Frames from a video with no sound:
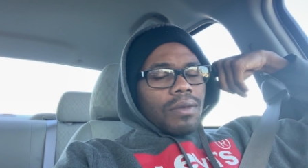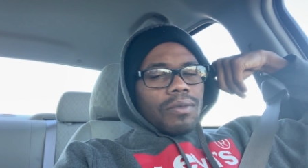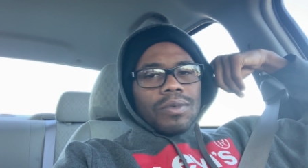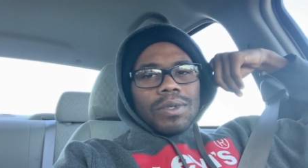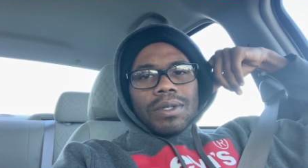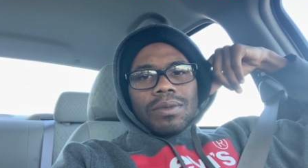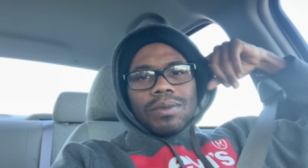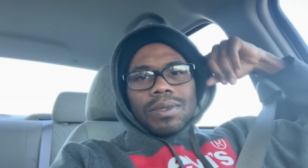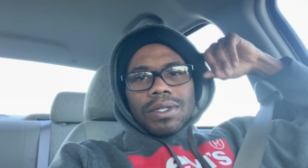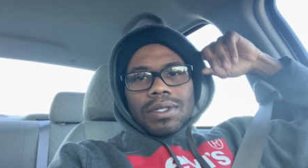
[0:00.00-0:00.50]

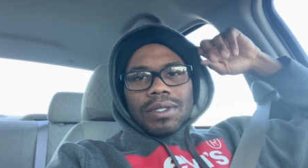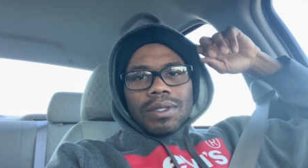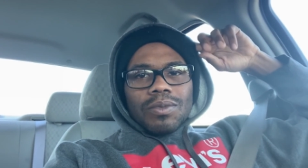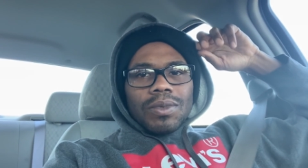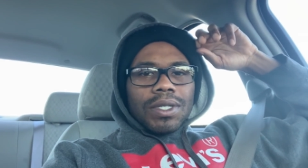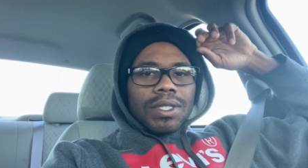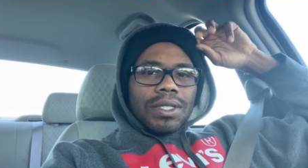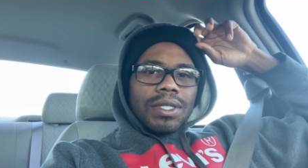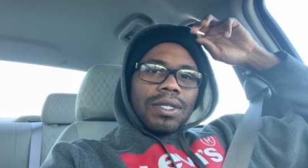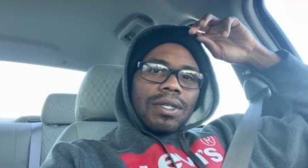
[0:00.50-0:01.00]
We'll
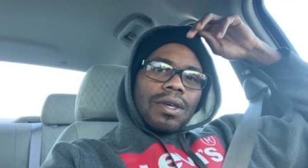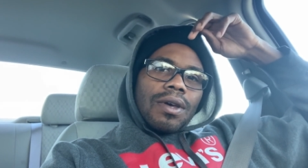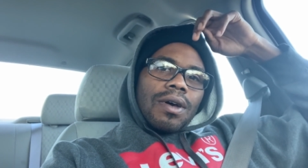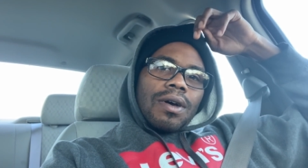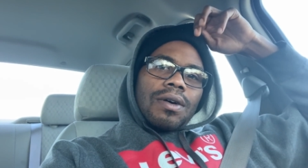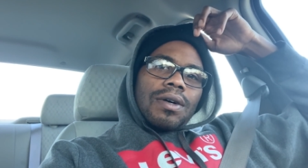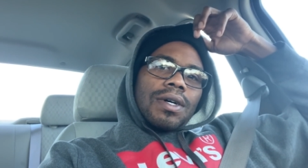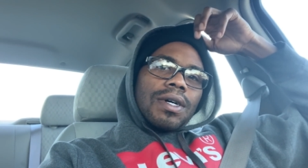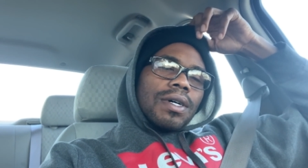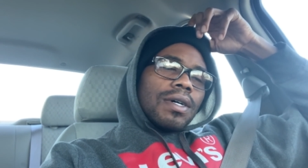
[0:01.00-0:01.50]
see,
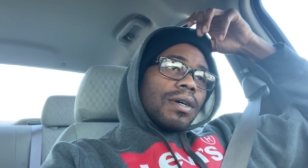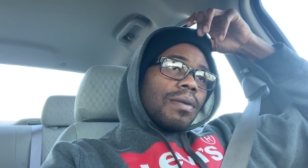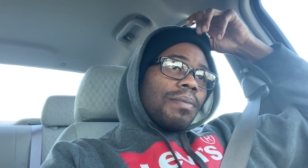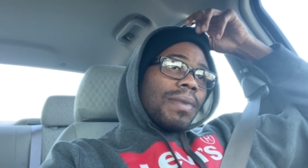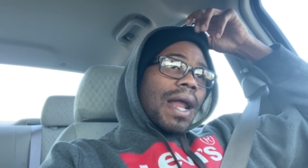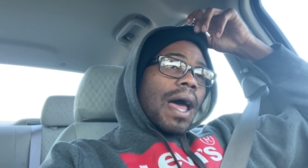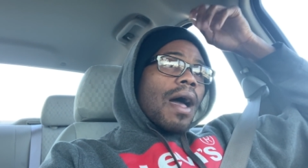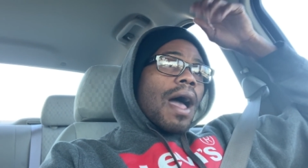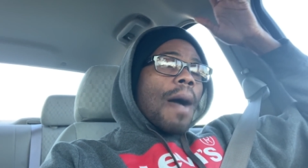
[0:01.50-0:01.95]
y'all. But